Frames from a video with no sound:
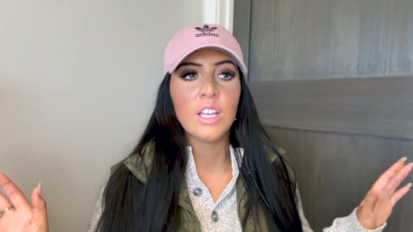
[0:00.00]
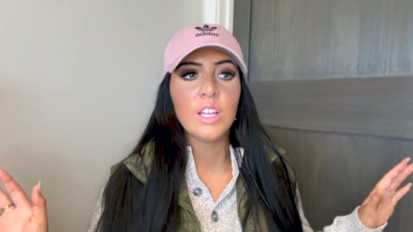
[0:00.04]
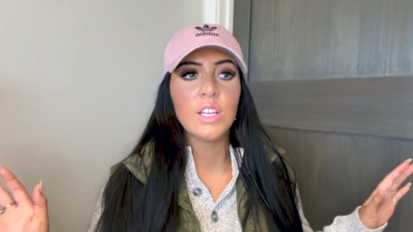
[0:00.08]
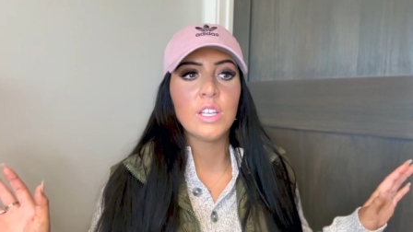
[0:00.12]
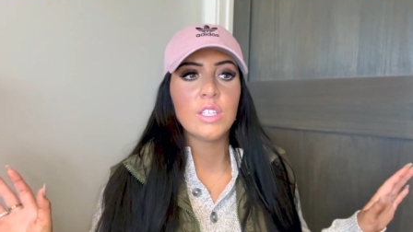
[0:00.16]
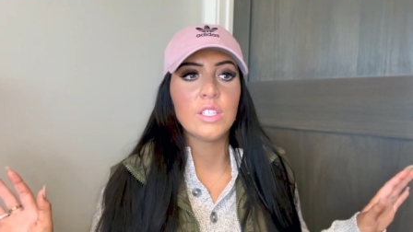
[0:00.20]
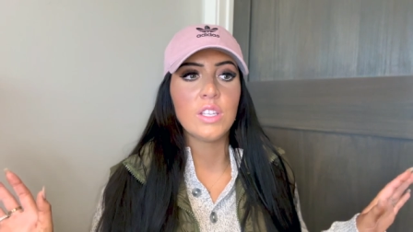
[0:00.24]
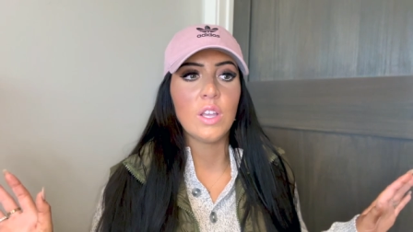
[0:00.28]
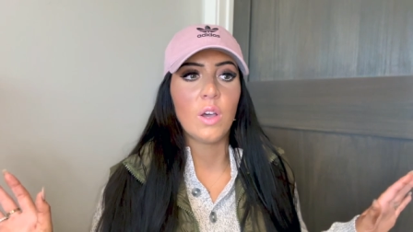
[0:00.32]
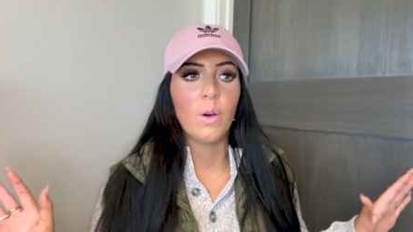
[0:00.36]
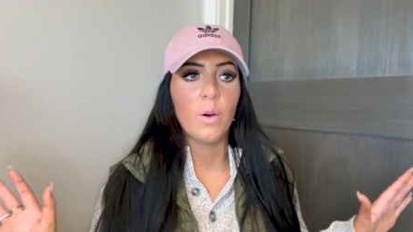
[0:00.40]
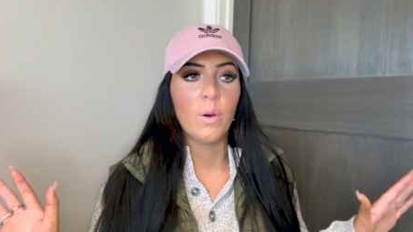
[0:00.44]

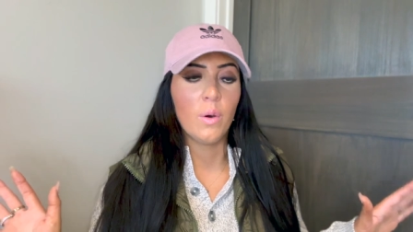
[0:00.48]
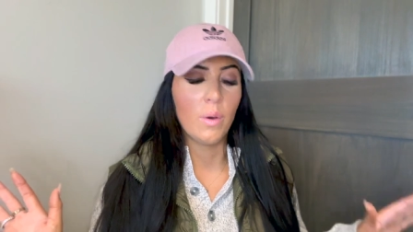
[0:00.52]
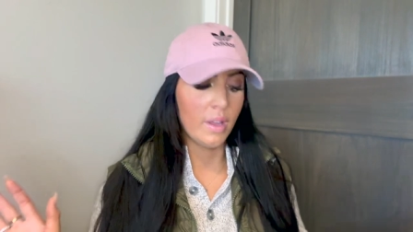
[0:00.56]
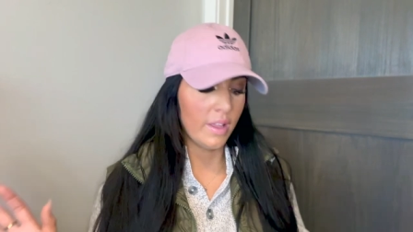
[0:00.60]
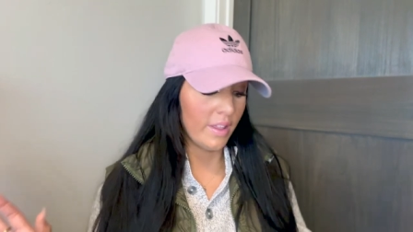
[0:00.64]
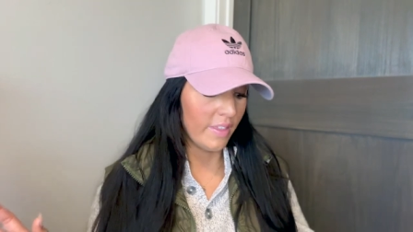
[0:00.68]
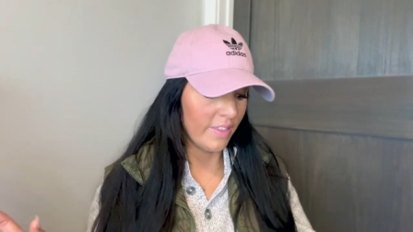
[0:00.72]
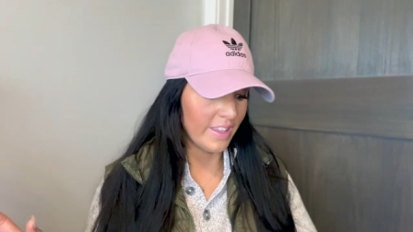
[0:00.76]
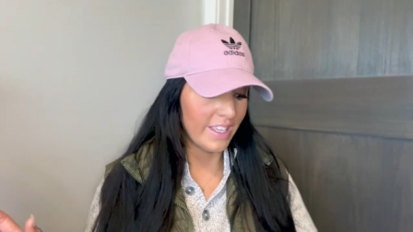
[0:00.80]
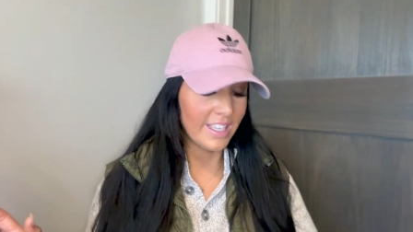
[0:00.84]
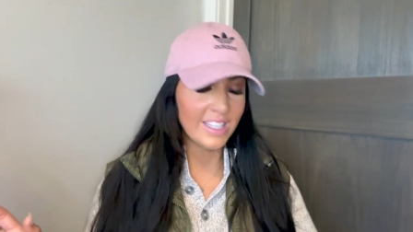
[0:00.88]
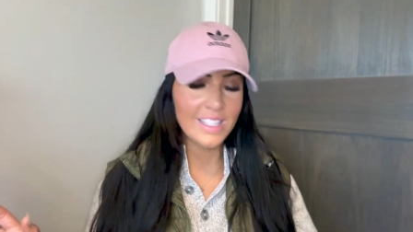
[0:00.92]
So
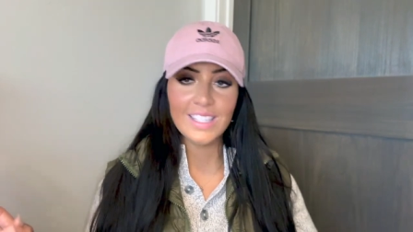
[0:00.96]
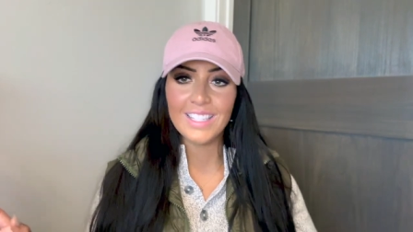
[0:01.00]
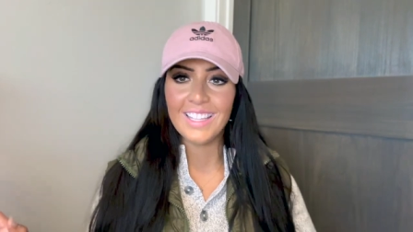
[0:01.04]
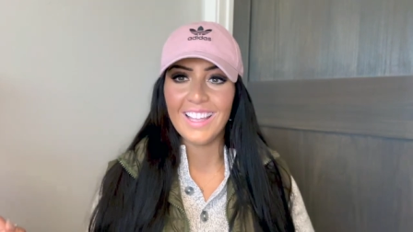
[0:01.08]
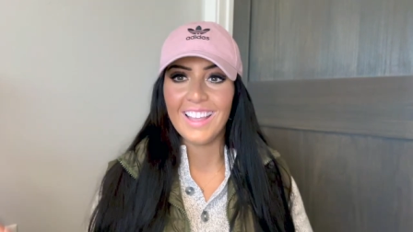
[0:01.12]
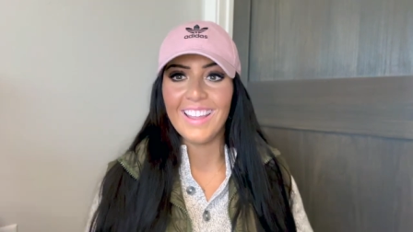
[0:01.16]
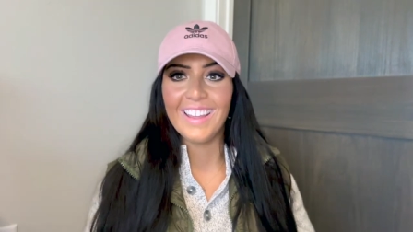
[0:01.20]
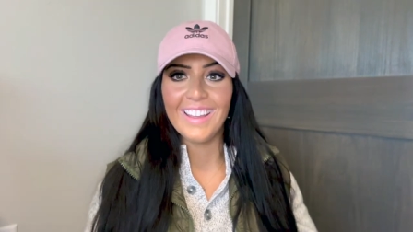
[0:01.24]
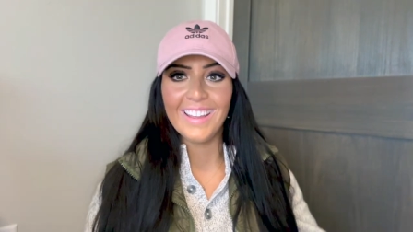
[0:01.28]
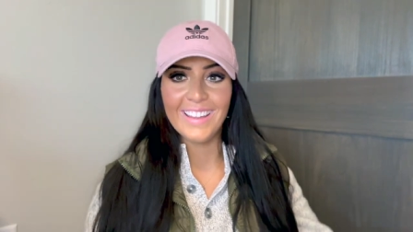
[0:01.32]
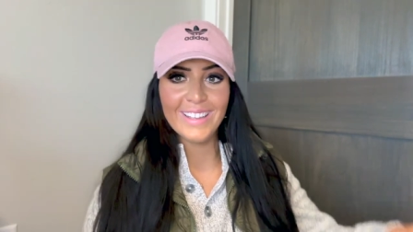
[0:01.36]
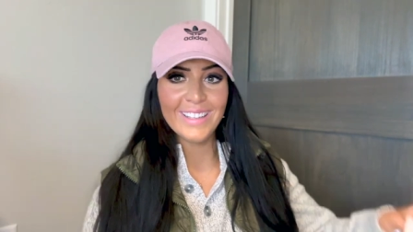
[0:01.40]
this
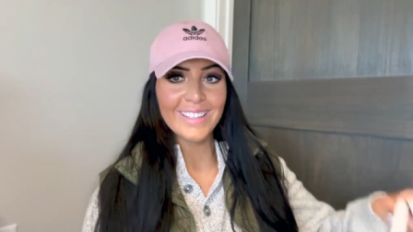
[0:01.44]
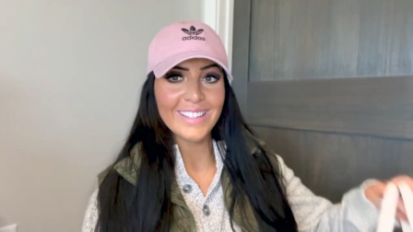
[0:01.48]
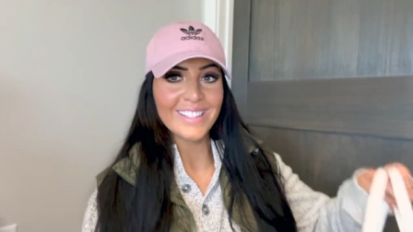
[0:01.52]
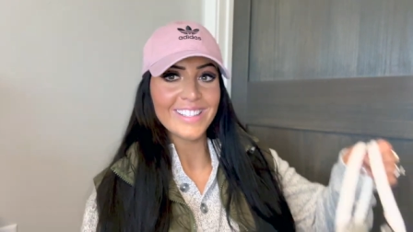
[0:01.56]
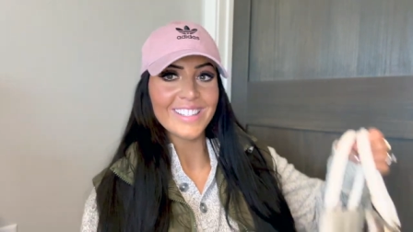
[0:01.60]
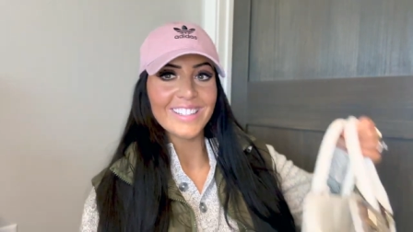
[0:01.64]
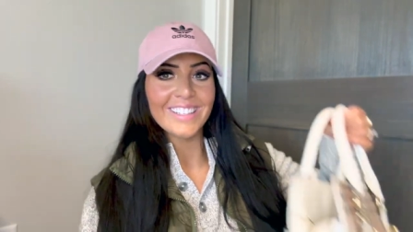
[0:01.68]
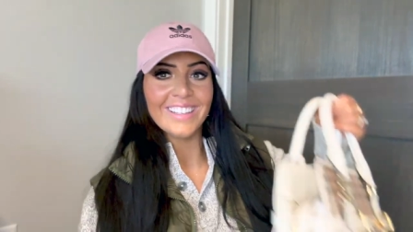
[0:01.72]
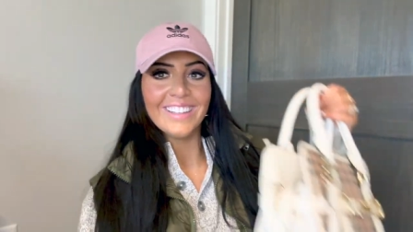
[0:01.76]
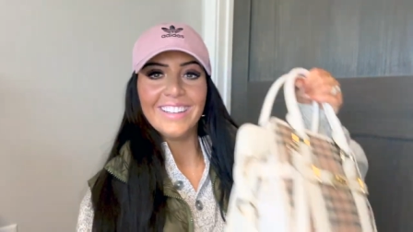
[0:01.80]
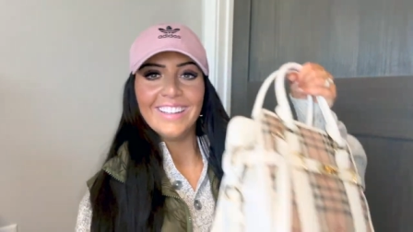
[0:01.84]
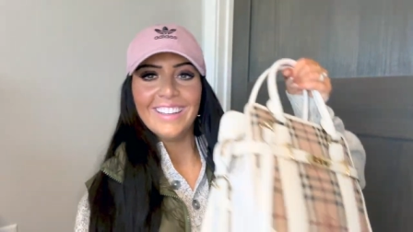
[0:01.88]

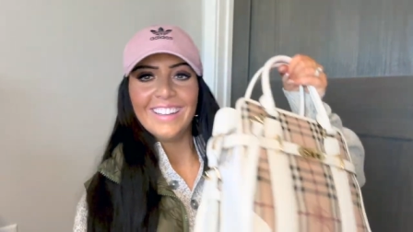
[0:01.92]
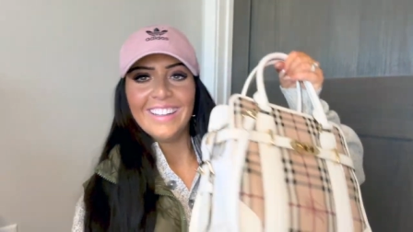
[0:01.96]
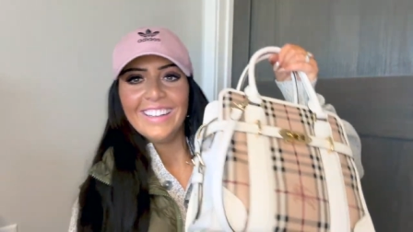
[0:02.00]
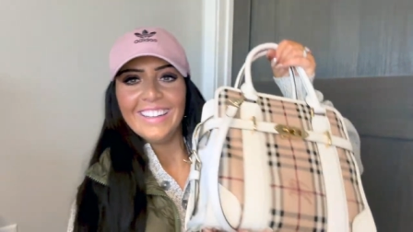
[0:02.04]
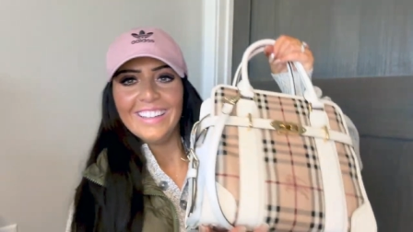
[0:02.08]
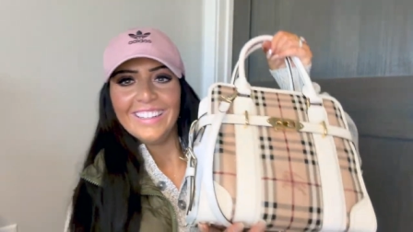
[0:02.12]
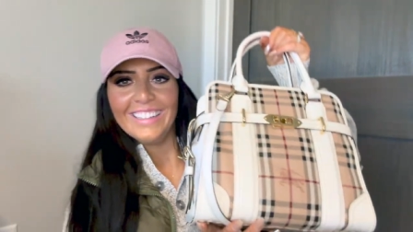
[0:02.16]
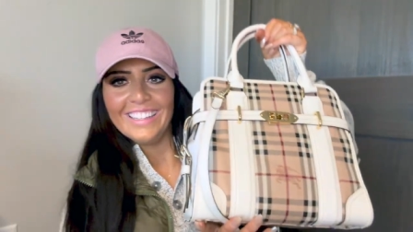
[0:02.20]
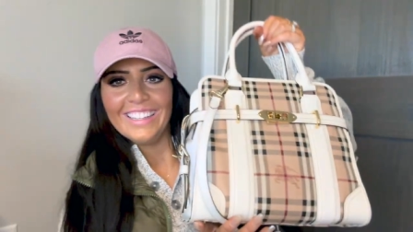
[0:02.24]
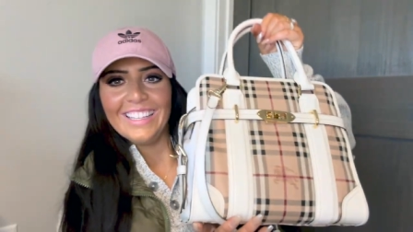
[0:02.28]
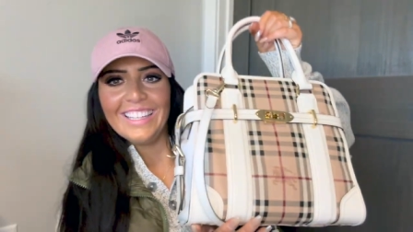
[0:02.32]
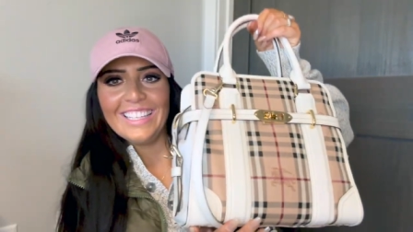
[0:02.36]

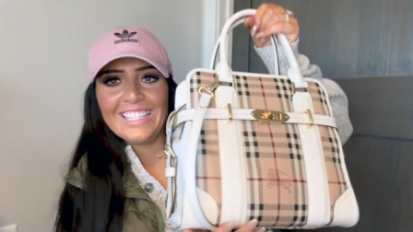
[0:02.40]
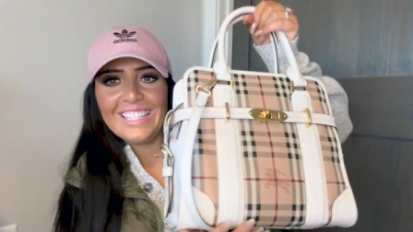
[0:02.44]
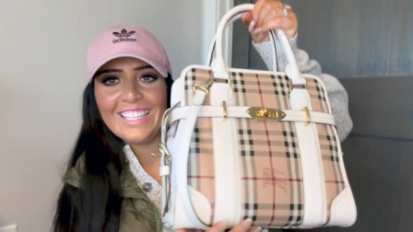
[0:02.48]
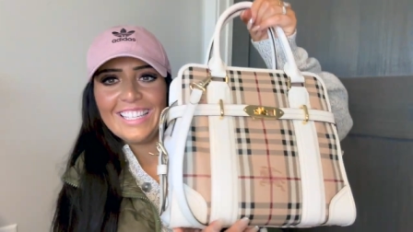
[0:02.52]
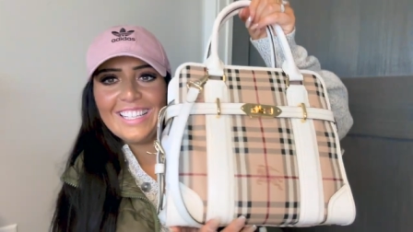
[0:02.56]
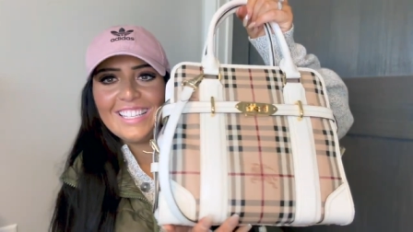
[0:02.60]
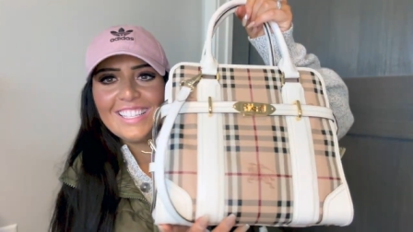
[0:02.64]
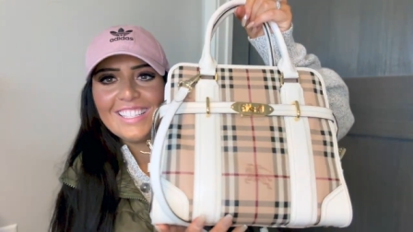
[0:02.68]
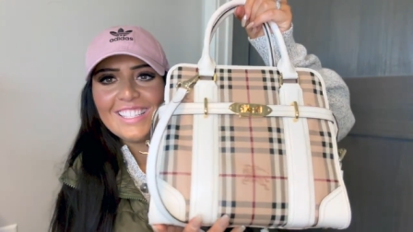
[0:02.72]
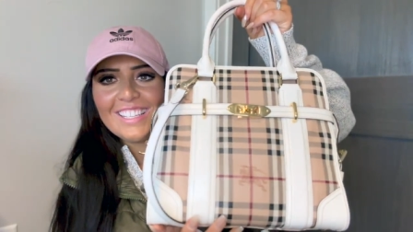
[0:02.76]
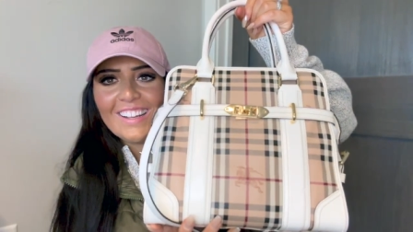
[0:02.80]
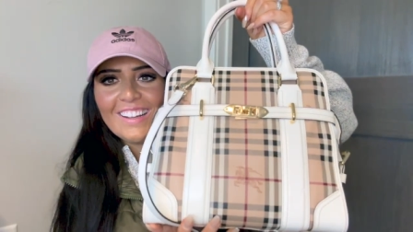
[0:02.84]

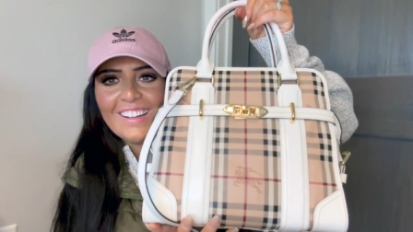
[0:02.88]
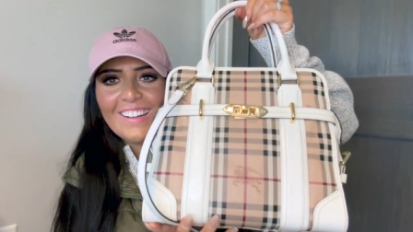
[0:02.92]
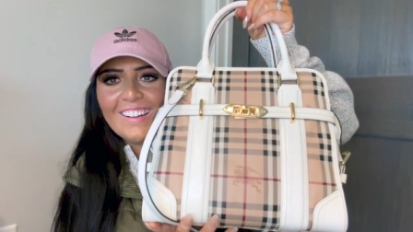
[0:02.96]
is